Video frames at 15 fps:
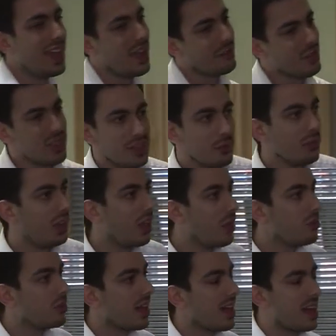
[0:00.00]
Everything
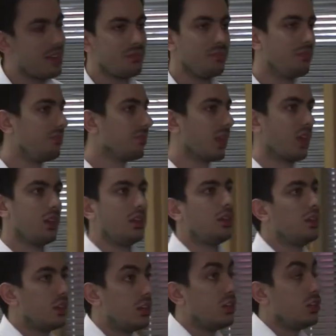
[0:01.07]
below that,
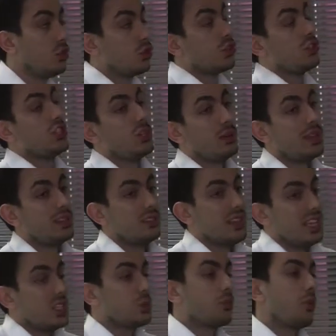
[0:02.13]
you could do it,
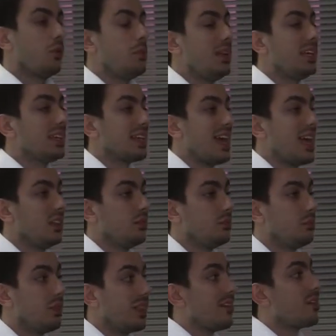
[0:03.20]
it's probably going to
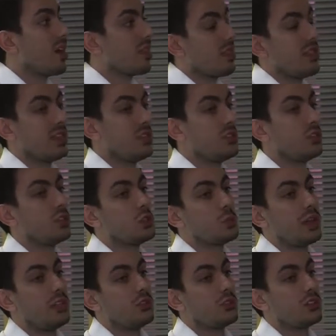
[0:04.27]
help, but there are other things you can
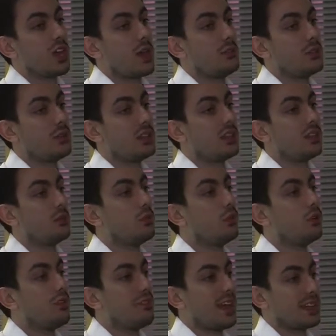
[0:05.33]
spend your time doing that are
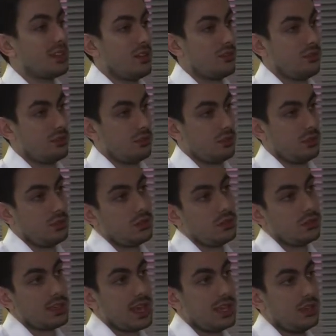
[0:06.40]
more effective.
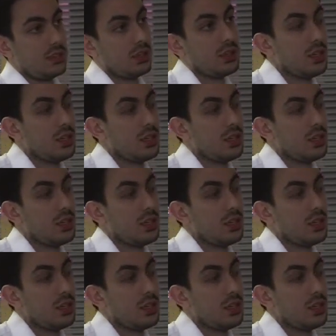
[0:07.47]
Okay?